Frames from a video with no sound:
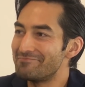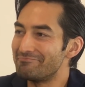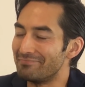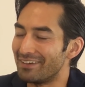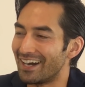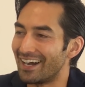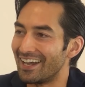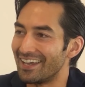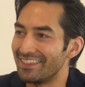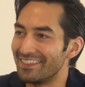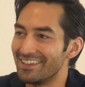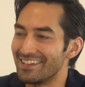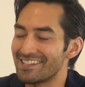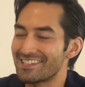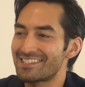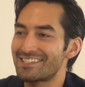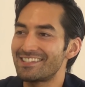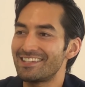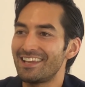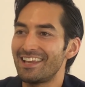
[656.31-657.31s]
behind
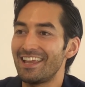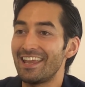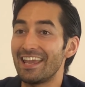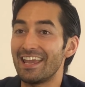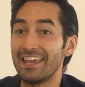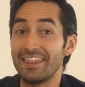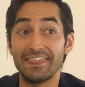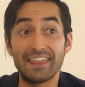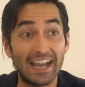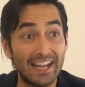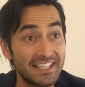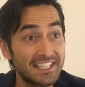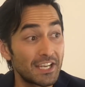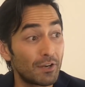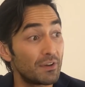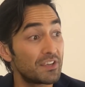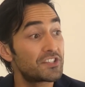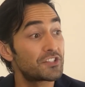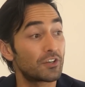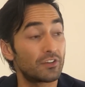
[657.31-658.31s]
this. And that's
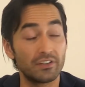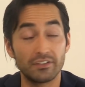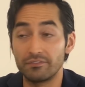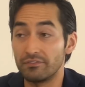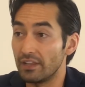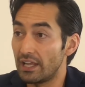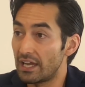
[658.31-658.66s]
how I started